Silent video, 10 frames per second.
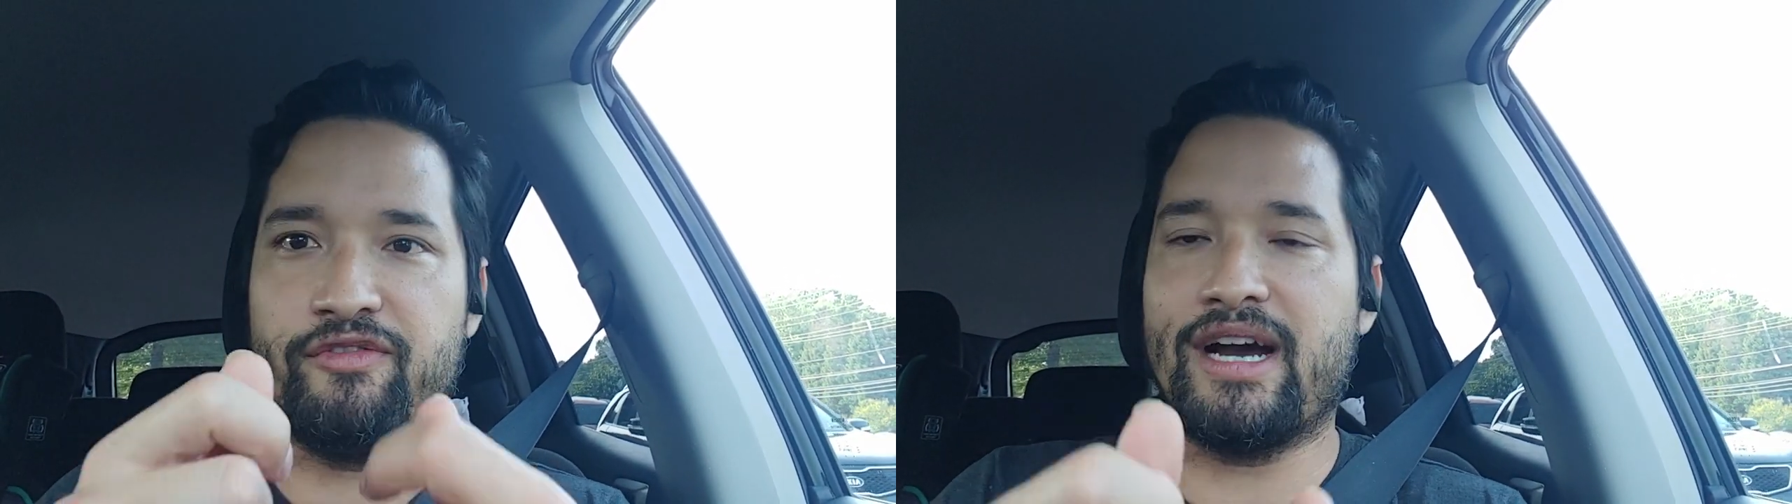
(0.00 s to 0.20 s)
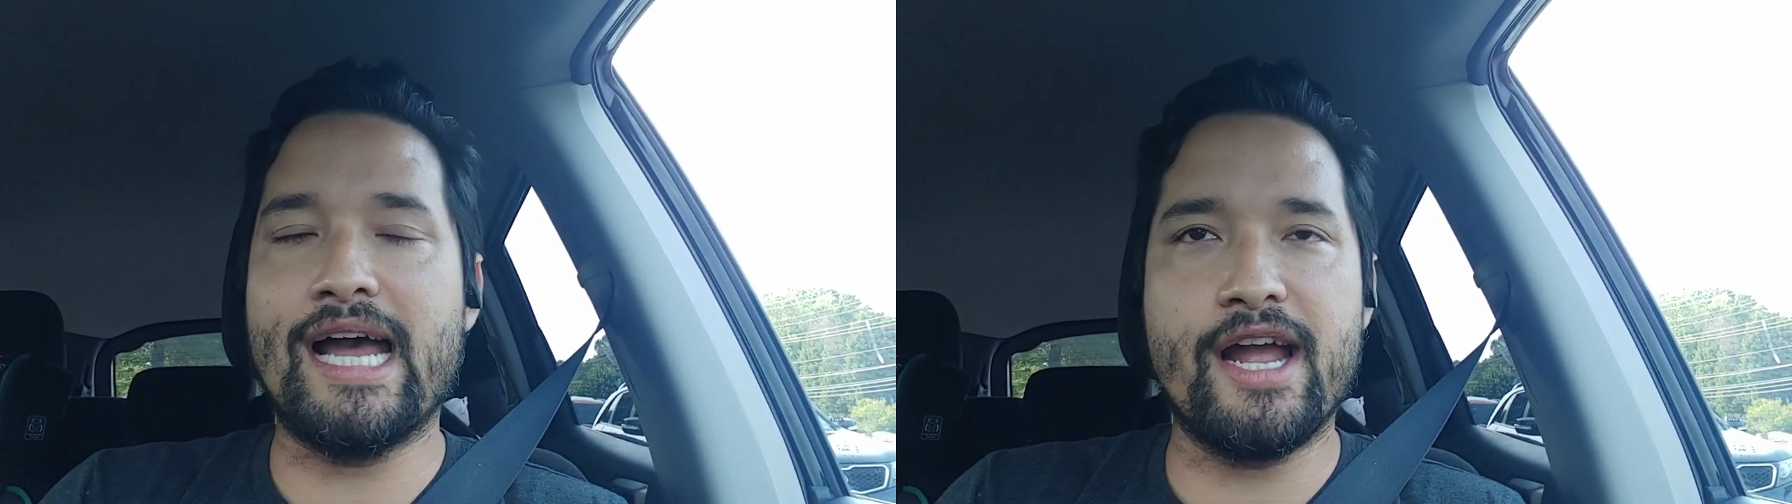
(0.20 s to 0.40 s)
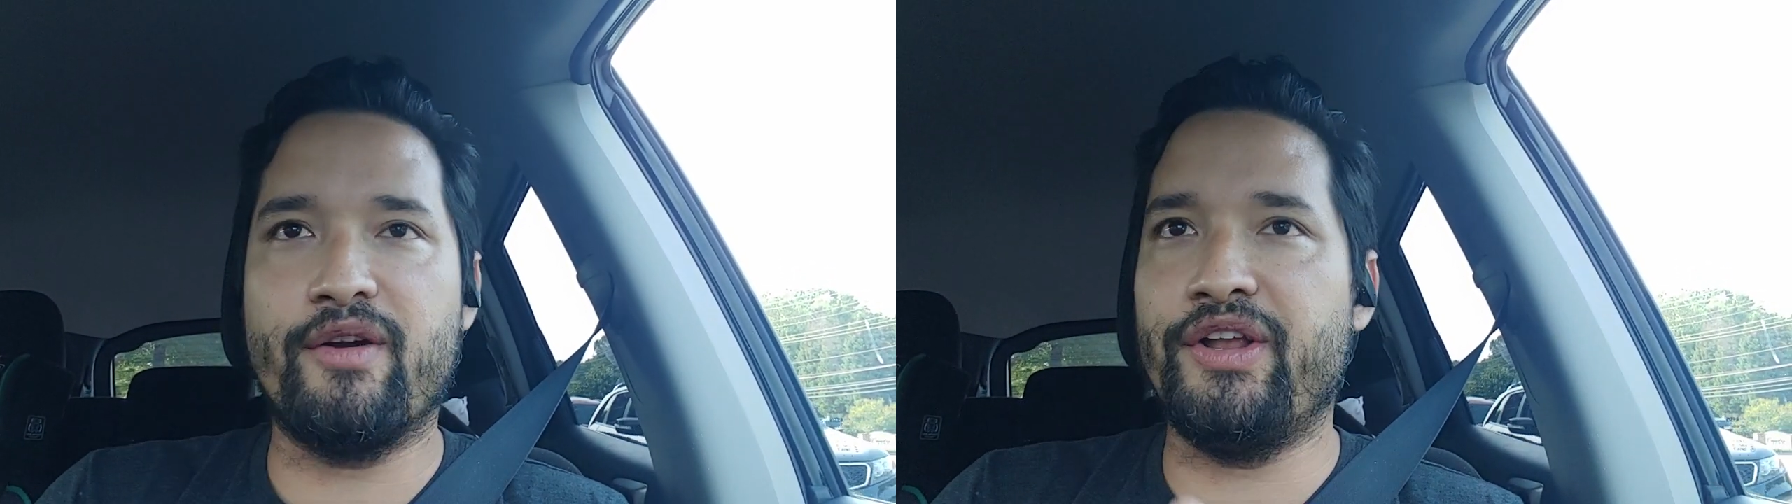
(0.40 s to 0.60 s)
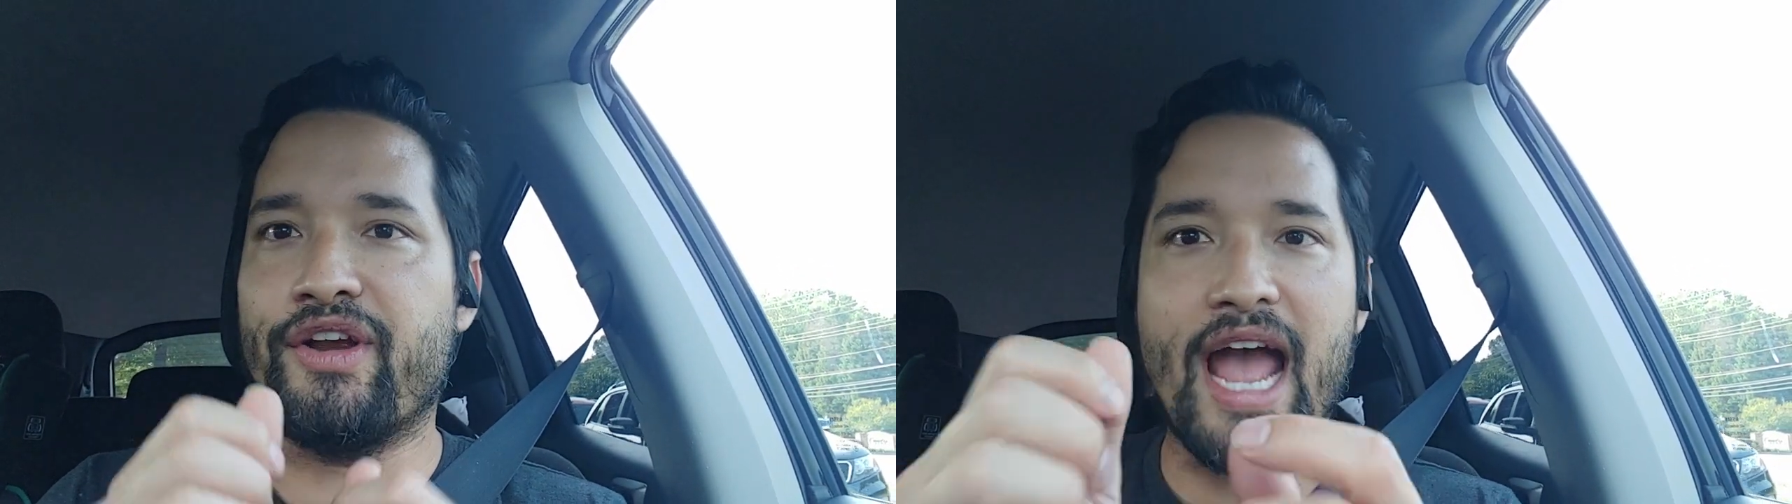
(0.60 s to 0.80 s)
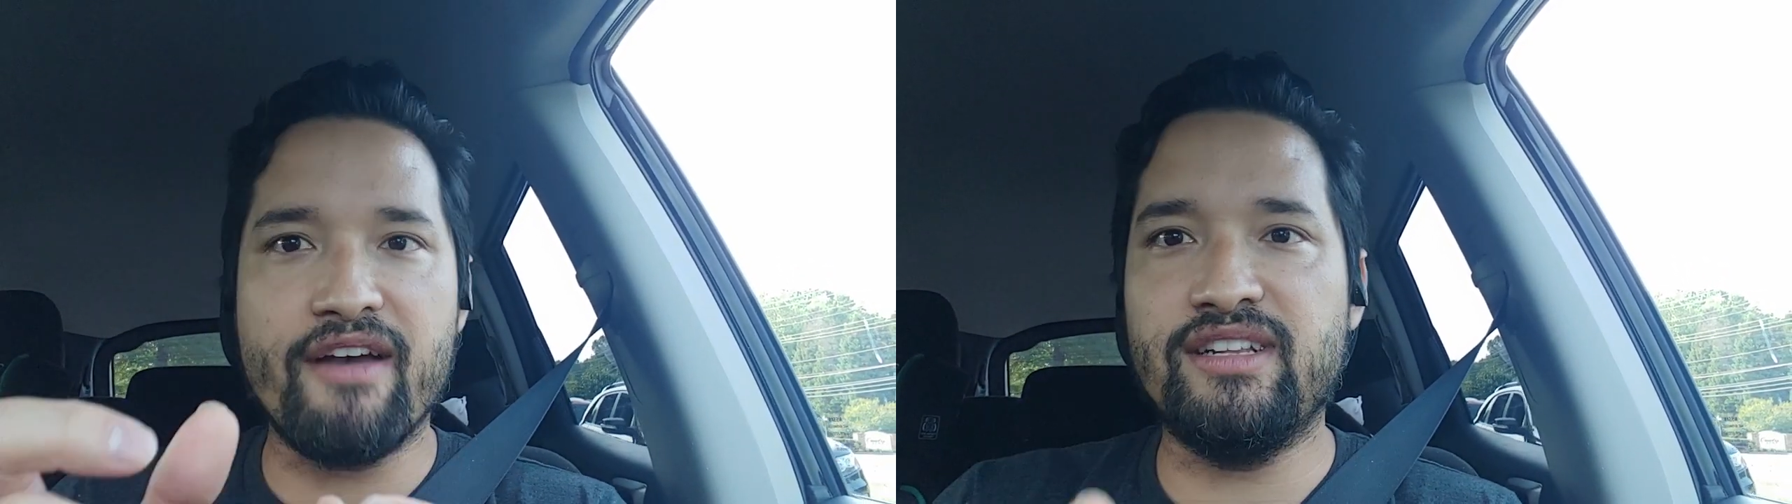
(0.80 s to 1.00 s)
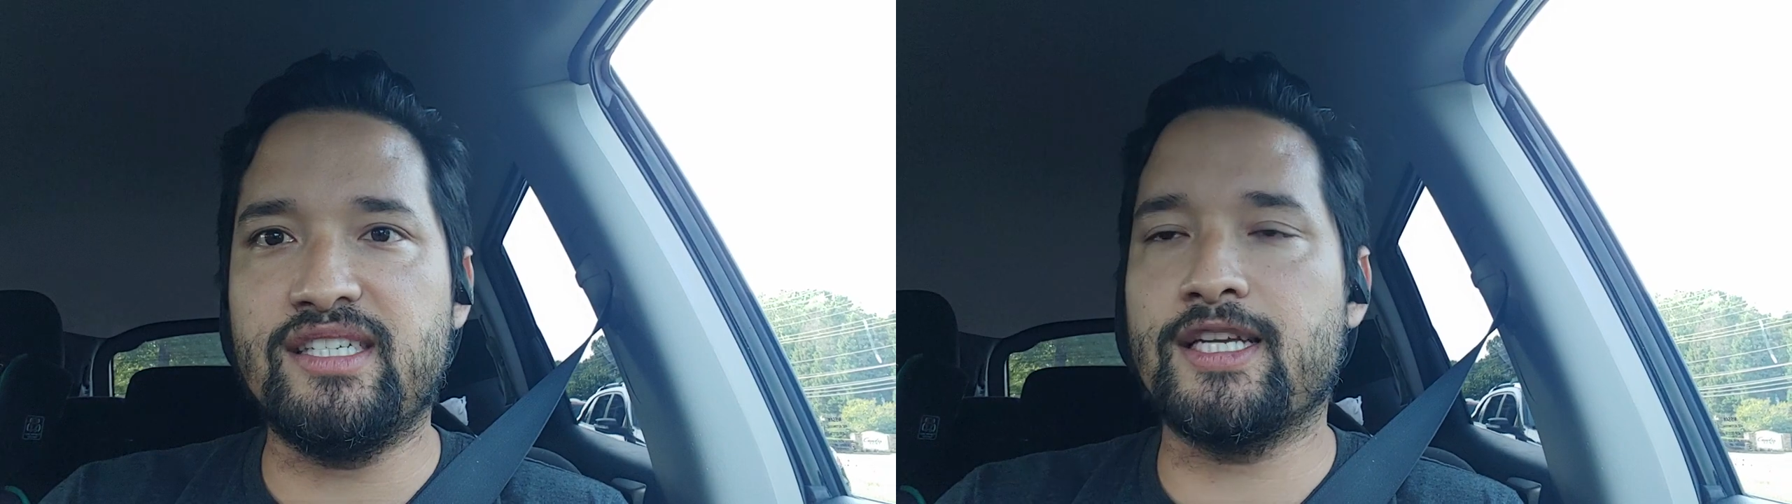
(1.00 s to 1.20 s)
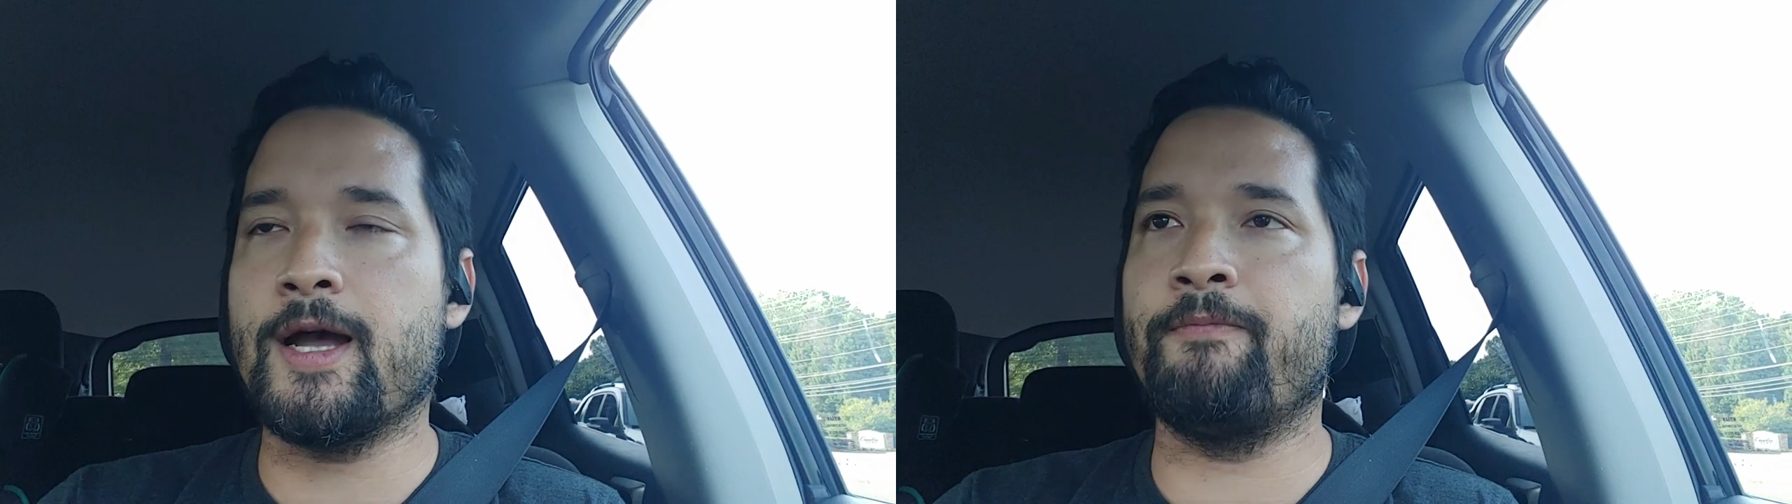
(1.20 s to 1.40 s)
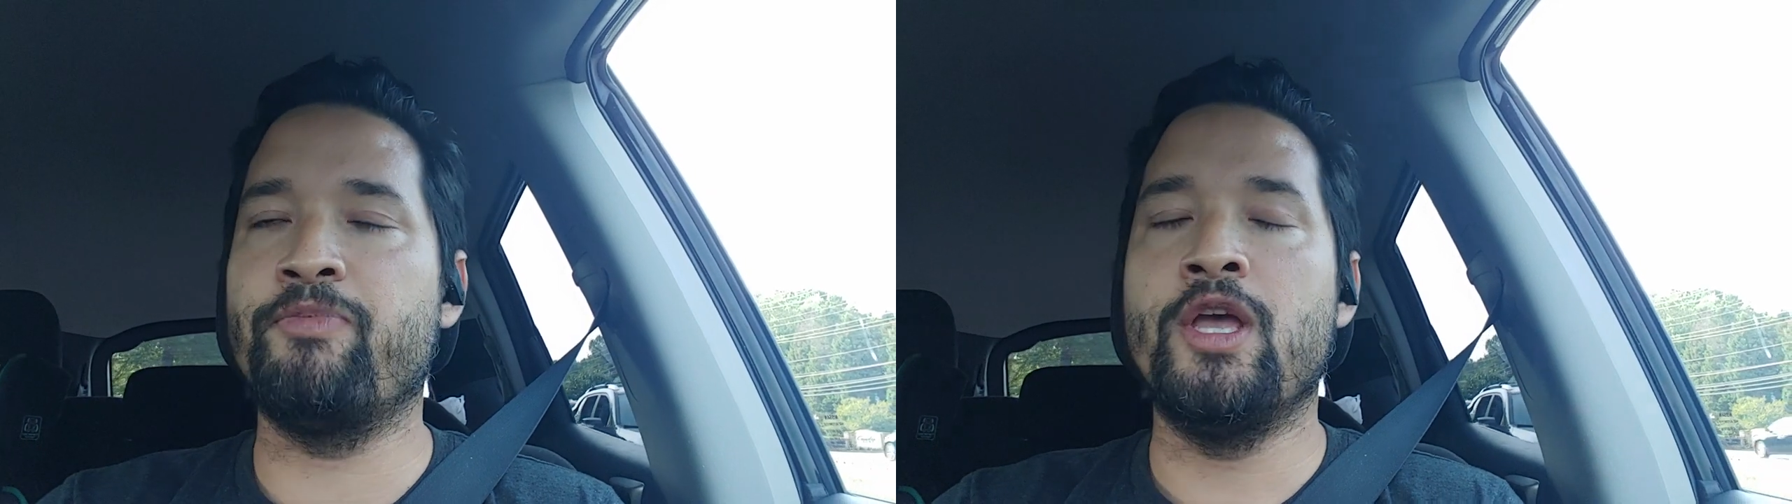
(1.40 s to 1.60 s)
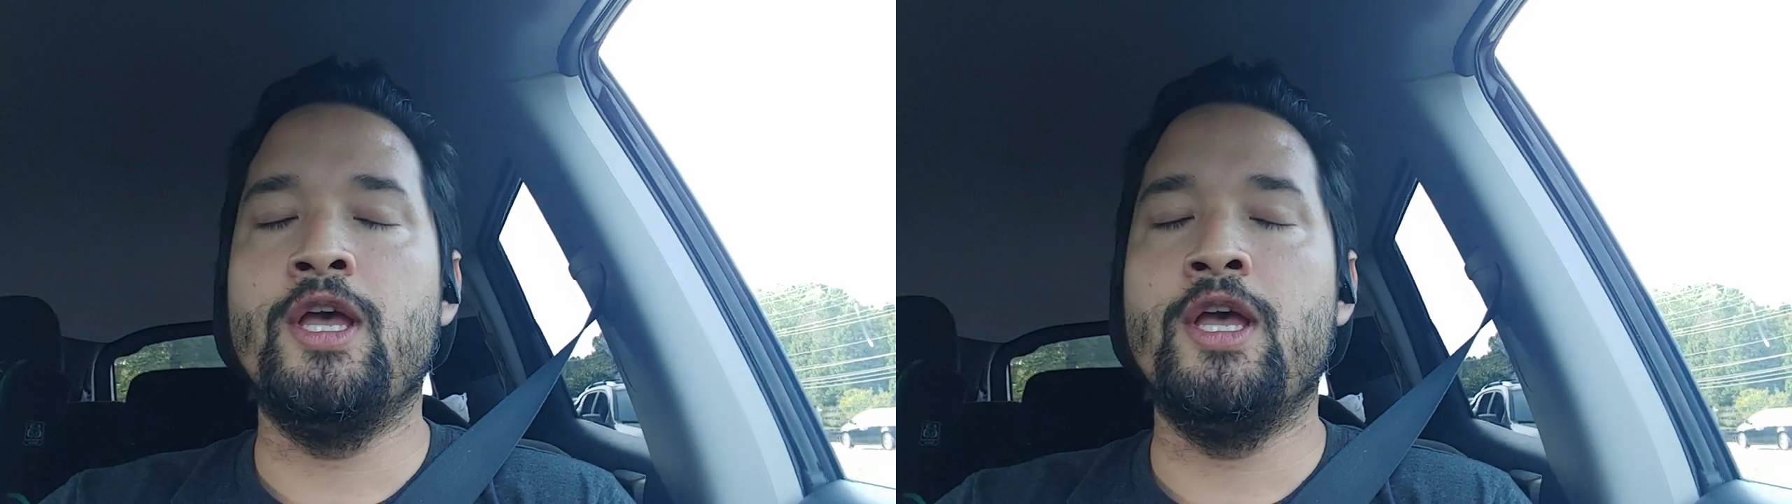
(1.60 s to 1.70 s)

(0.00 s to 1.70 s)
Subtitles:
Viagra and you're having some